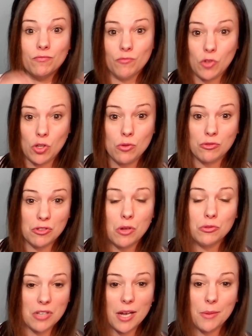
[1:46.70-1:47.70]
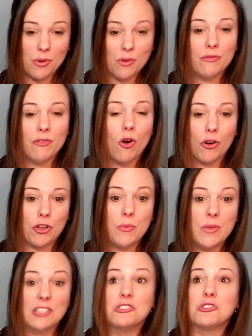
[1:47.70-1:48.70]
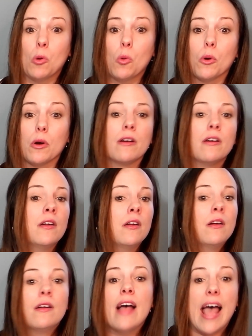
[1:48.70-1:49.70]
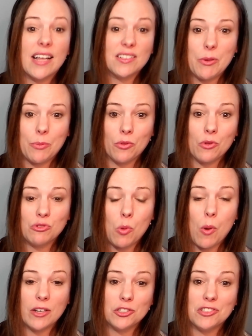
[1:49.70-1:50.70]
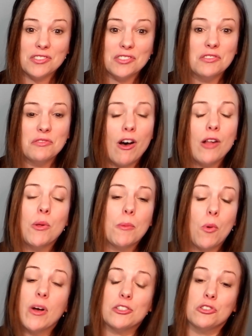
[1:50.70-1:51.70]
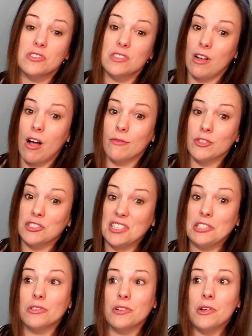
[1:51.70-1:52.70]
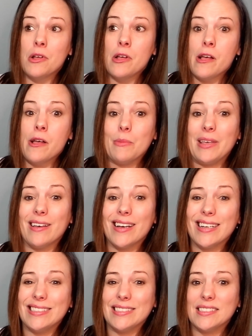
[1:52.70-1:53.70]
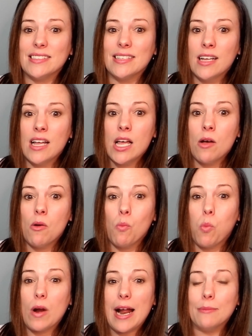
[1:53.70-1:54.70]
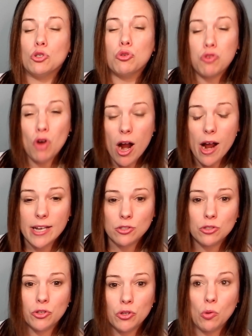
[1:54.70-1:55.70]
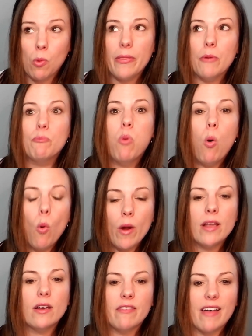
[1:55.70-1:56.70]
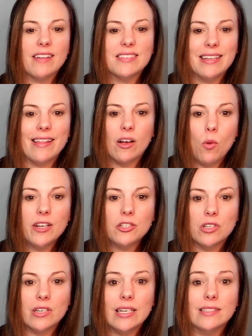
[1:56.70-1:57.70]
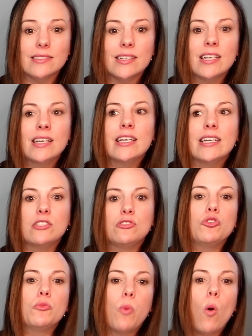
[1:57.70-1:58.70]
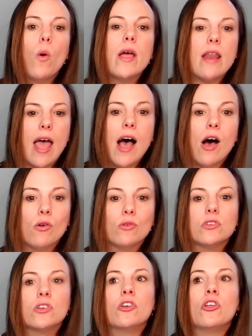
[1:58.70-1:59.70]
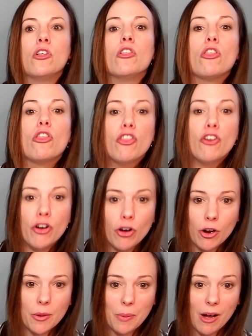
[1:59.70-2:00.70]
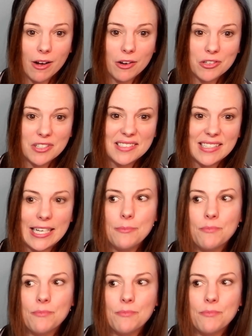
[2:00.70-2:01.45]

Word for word: use those type of arguments or ask people those question follow-up questions in conversation because what I'm trying to do, what the point of asking that question is, is to point out their hypocrisy.